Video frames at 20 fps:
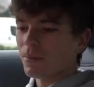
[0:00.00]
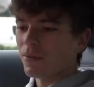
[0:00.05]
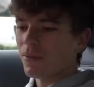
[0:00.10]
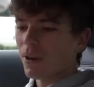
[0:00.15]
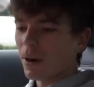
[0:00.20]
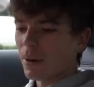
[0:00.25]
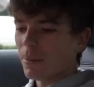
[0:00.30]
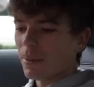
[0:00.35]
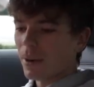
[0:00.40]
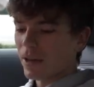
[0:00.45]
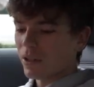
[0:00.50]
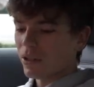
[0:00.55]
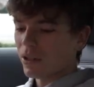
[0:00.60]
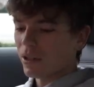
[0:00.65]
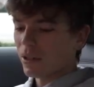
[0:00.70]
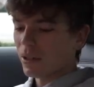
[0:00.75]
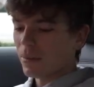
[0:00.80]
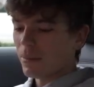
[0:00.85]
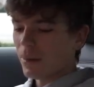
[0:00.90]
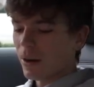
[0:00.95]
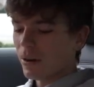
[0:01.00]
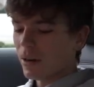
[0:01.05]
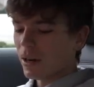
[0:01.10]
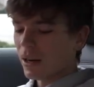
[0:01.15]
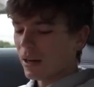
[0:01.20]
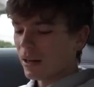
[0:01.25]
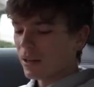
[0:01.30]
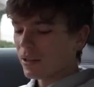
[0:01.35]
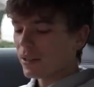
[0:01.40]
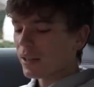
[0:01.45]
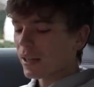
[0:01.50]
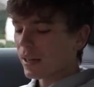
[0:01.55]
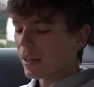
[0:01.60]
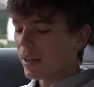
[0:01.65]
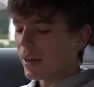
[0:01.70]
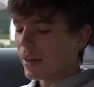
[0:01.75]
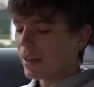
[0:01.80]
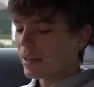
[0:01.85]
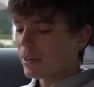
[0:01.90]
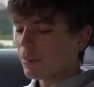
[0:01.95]
very passionate about cars.
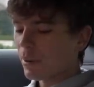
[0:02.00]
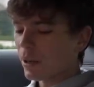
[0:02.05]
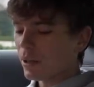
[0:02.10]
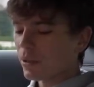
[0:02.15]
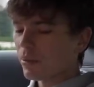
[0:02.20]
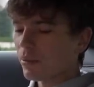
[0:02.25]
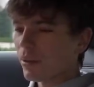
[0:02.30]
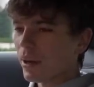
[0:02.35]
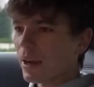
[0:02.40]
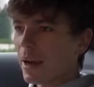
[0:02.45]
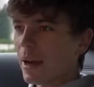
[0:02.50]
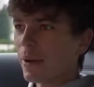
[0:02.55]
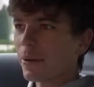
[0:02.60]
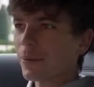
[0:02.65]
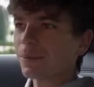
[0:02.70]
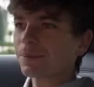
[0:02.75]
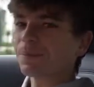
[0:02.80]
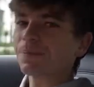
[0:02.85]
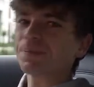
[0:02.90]
Sadly, he's passed away now.